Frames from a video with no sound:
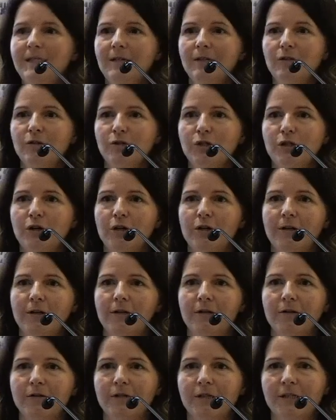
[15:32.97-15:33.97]
do shared
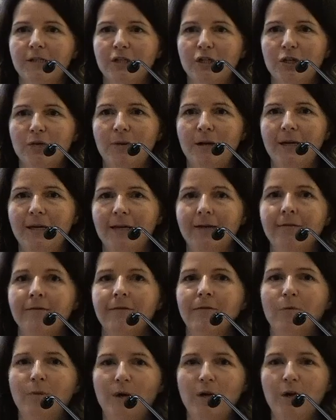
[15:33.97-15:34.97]
clinical decision making?
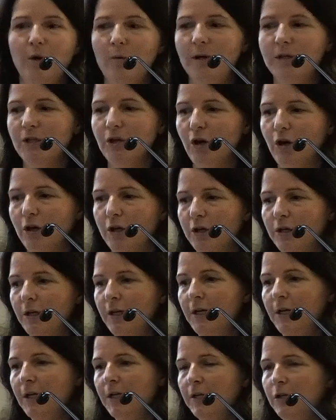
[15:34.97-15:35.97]
We know it's hard.
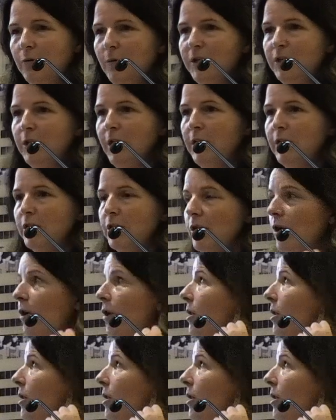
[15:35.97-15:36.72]
Do we change it all?